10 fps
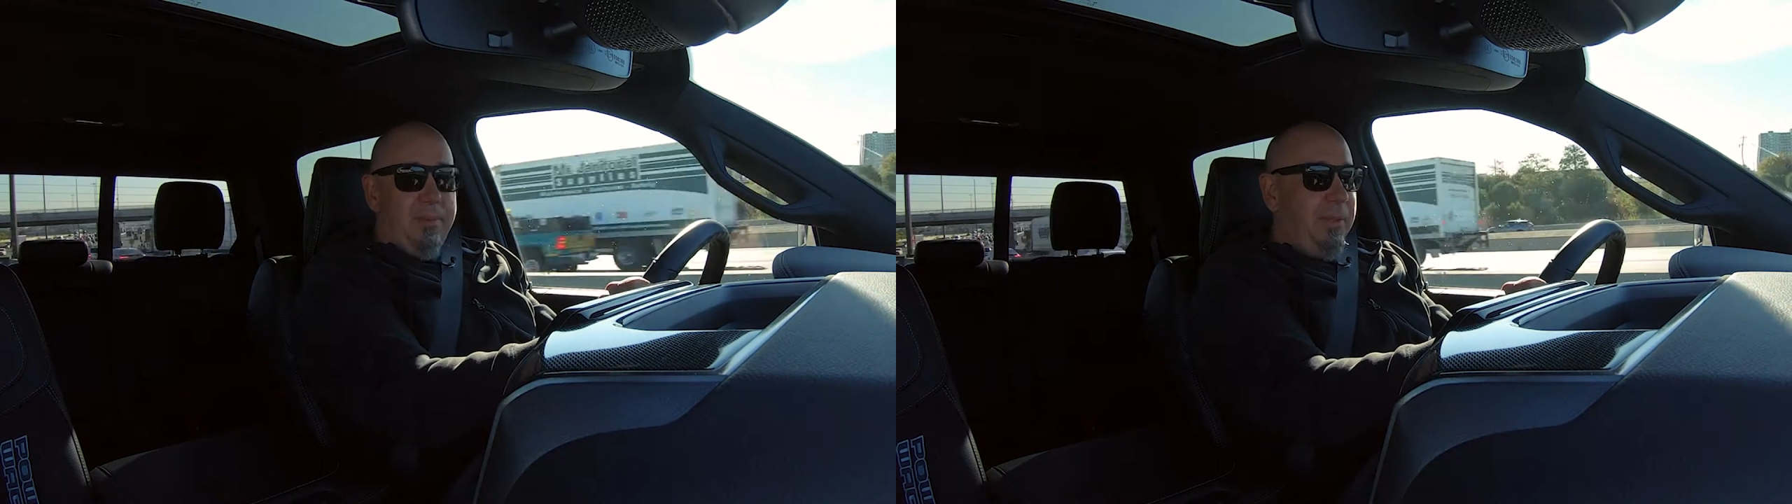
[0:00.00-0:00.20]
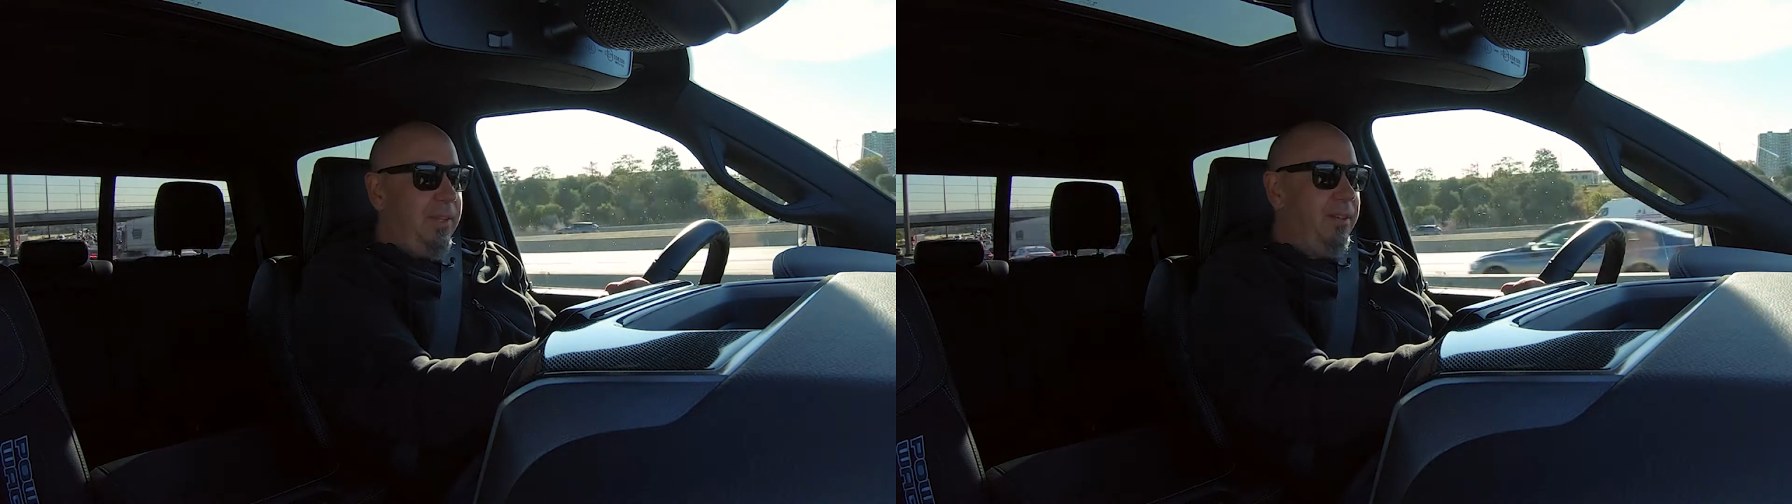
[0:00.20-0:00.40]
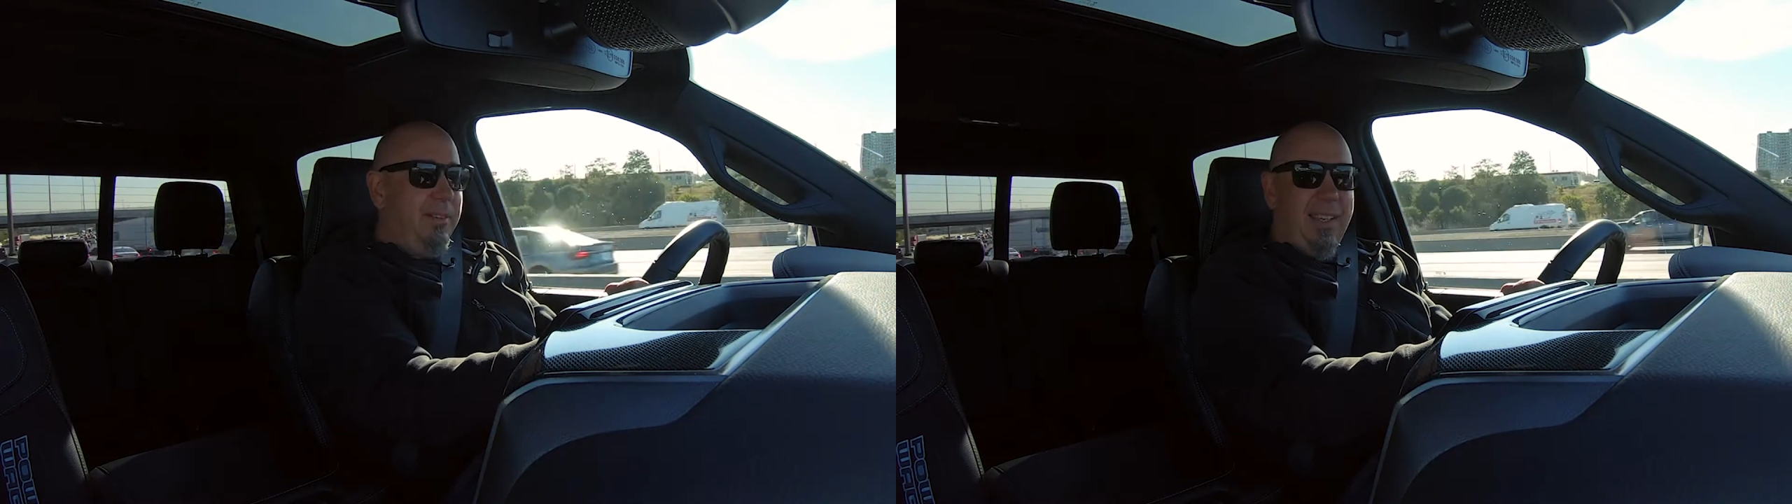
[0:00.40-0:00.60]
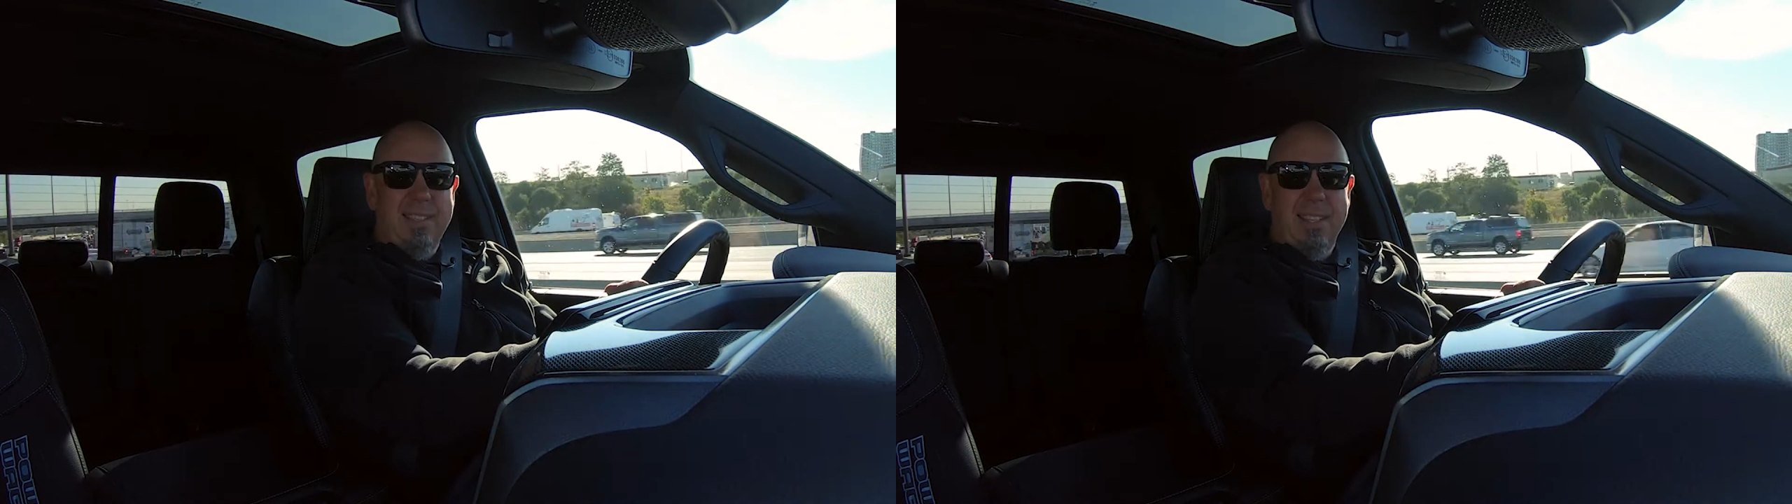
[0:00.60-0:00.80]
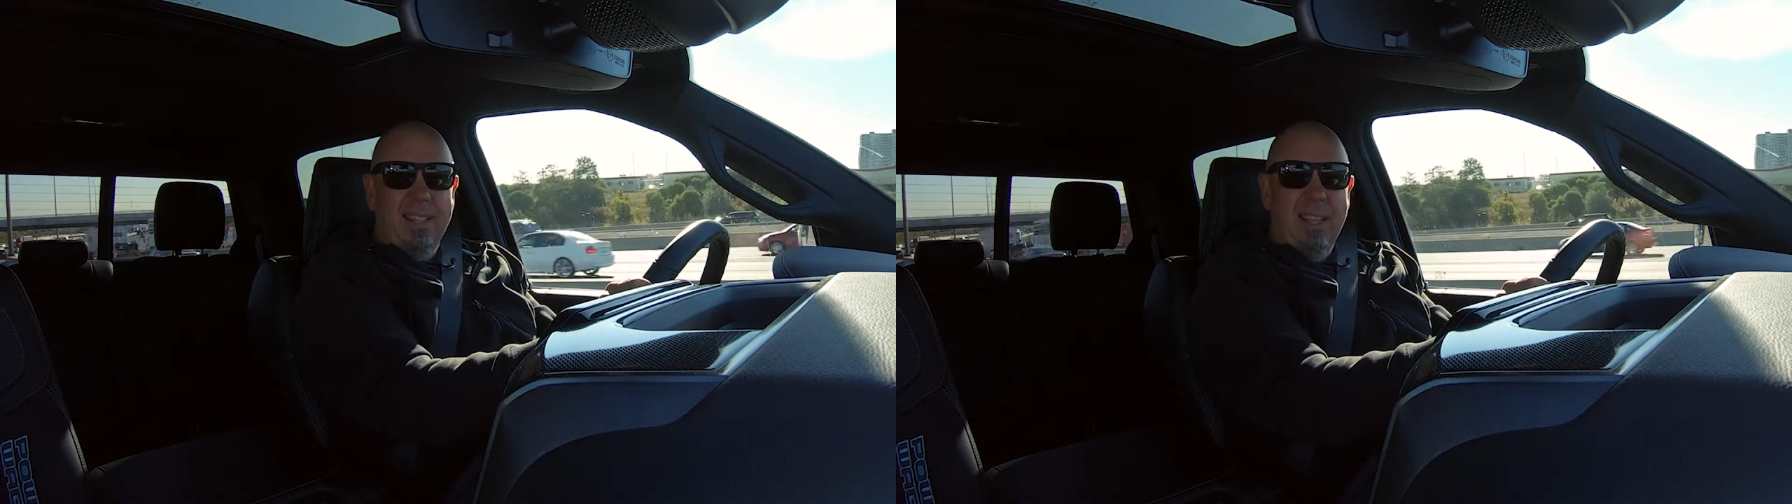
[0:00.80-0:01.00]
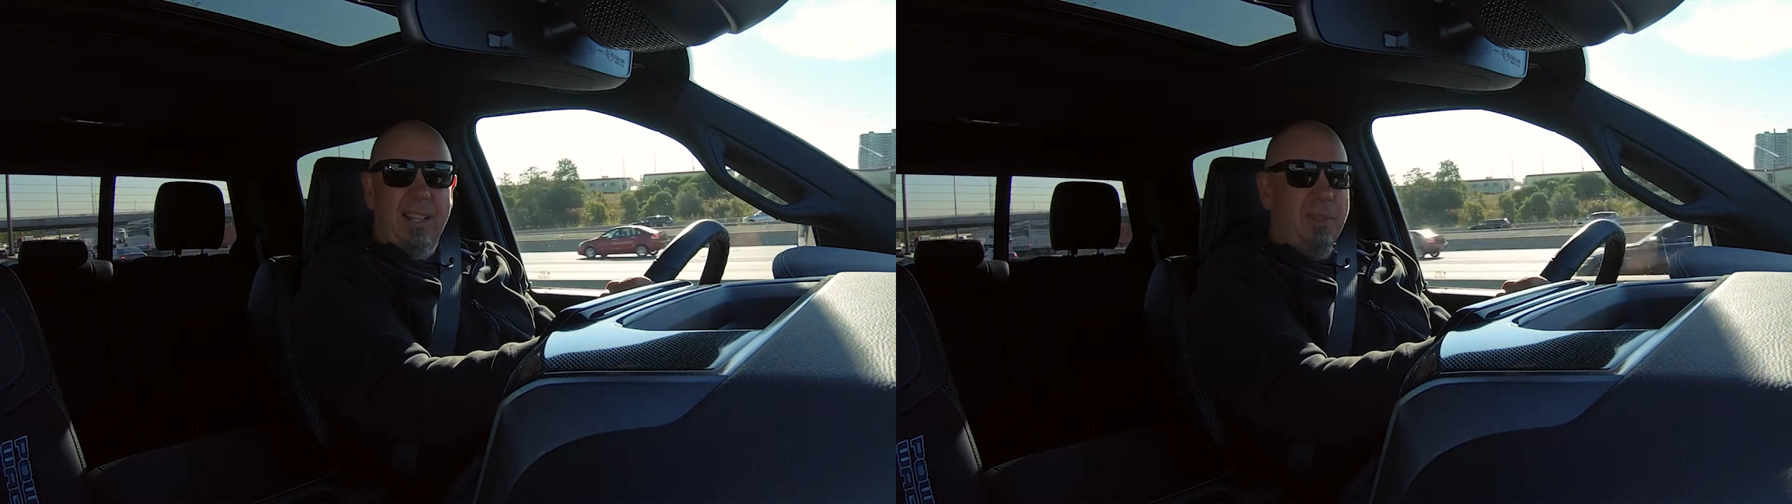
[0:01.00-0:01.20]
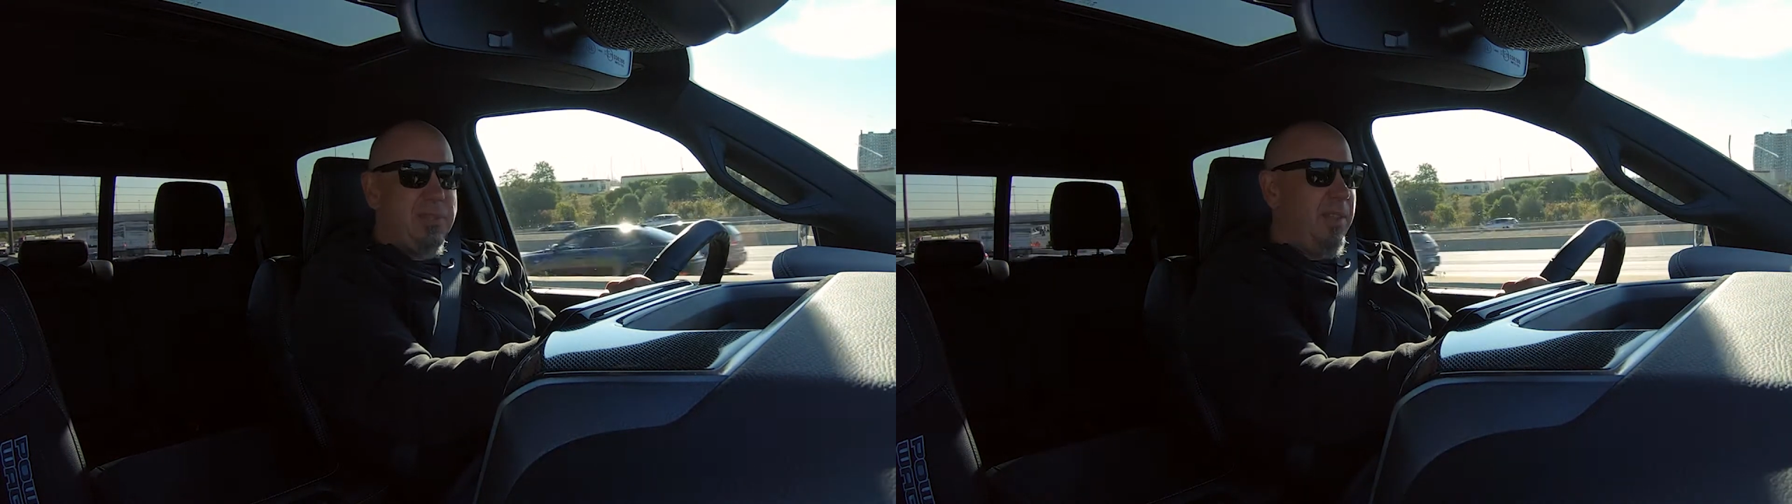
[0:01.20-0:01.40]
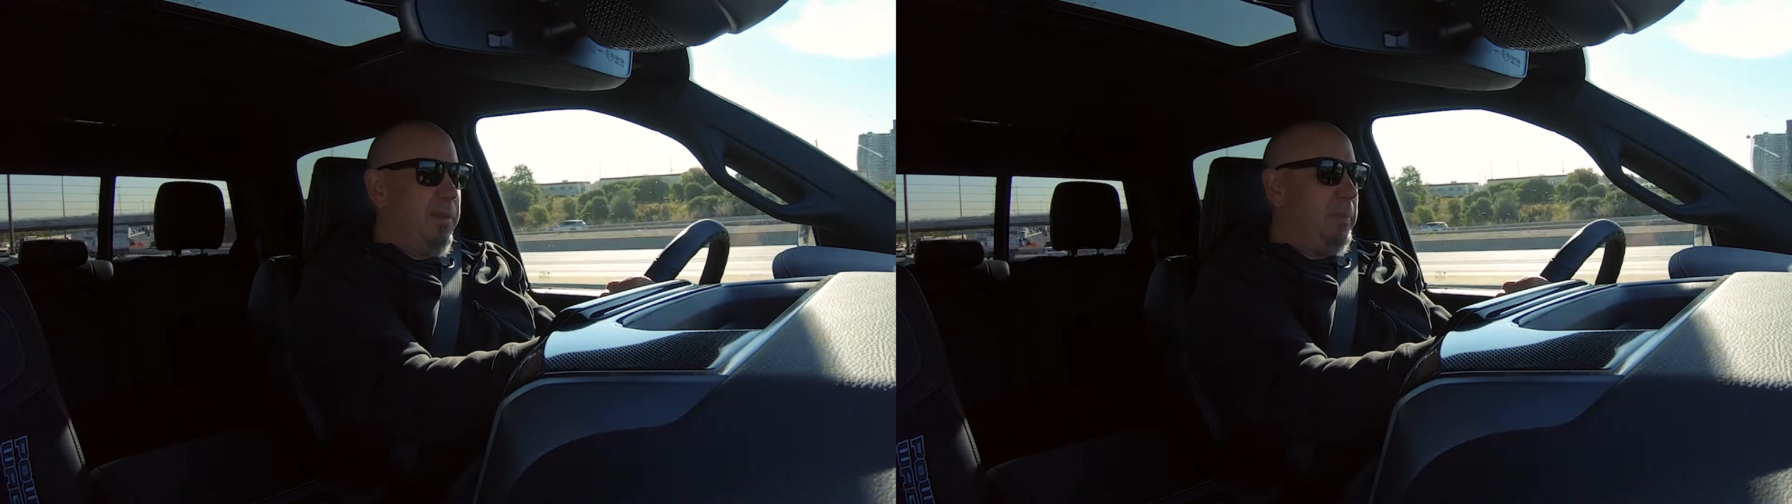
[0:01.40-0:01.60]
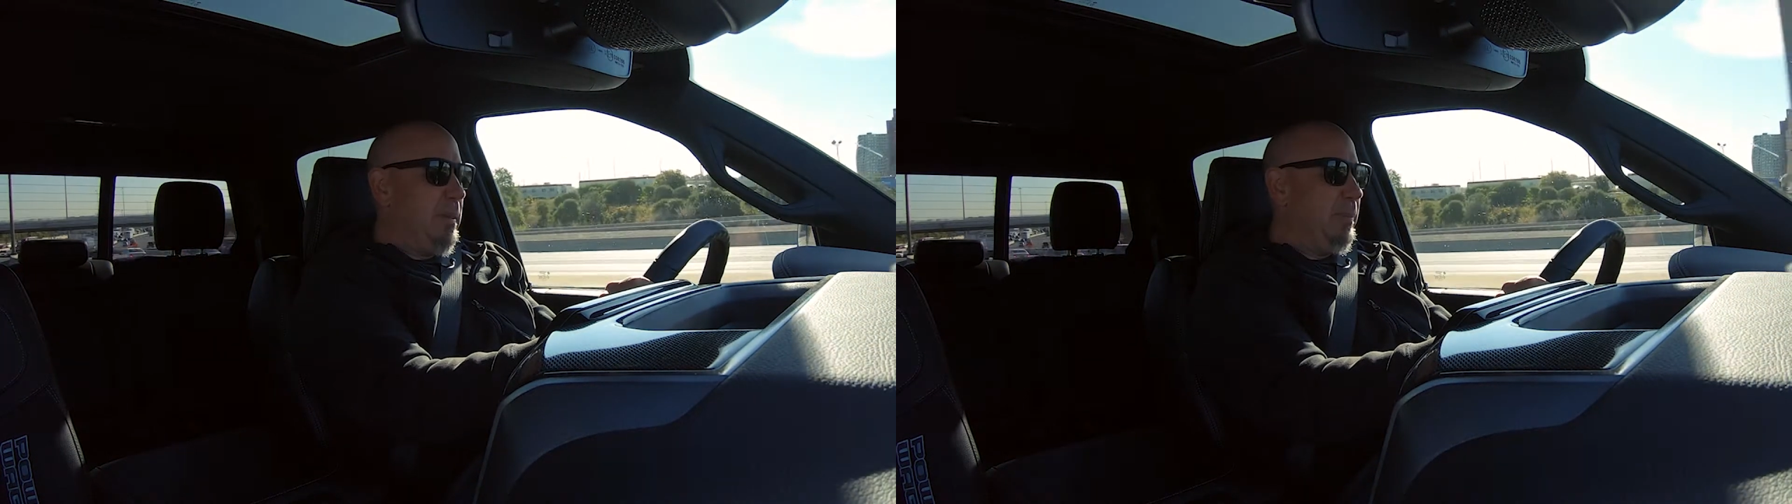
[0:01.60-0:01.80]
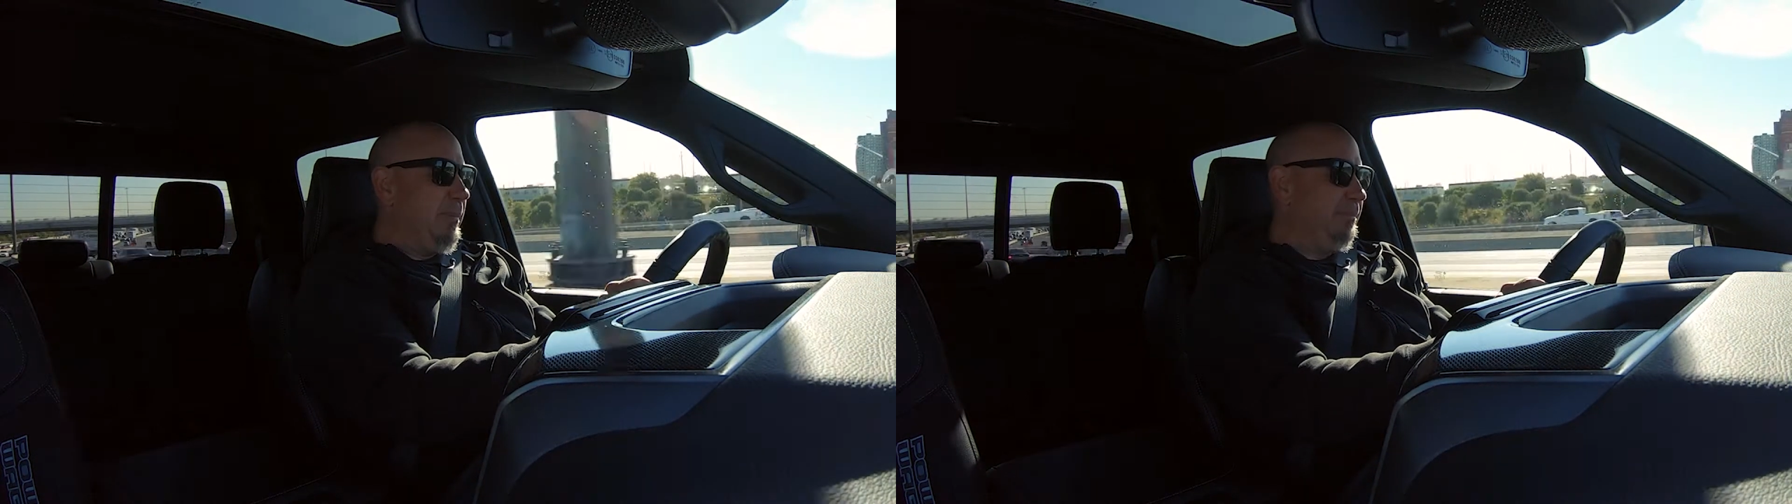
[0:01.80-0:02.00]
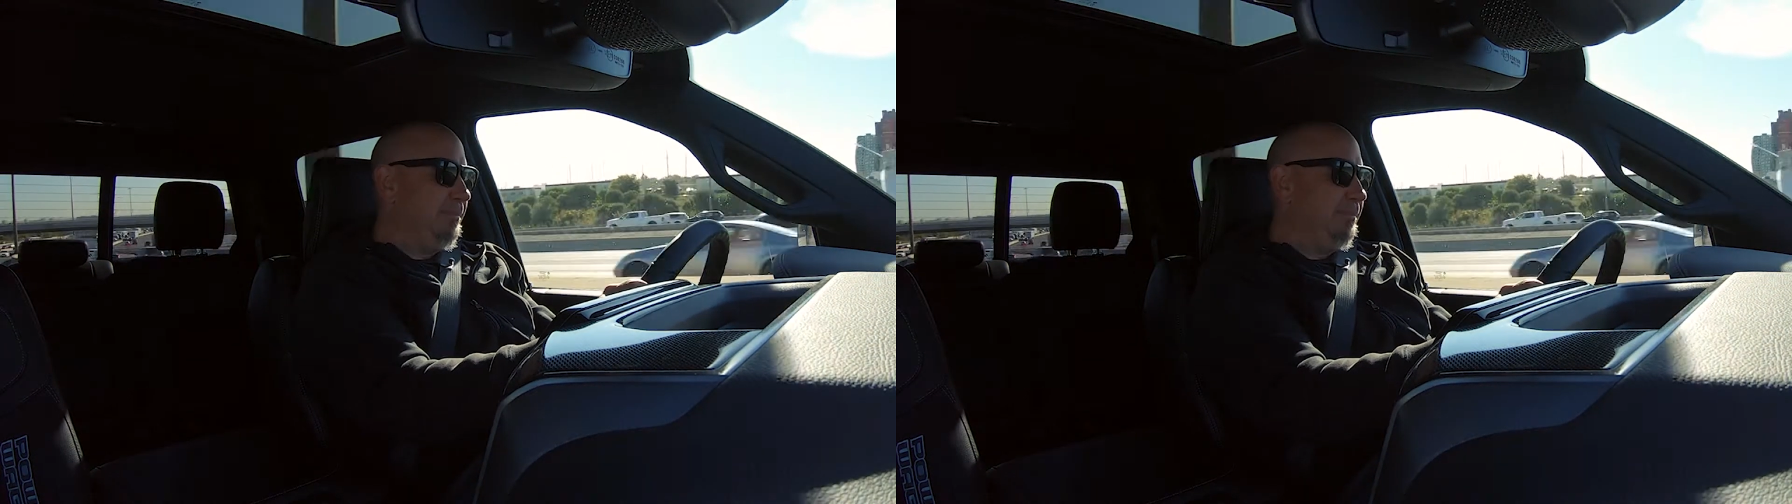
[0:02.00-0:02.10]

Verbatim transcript: I really don't like sitting that close to other people.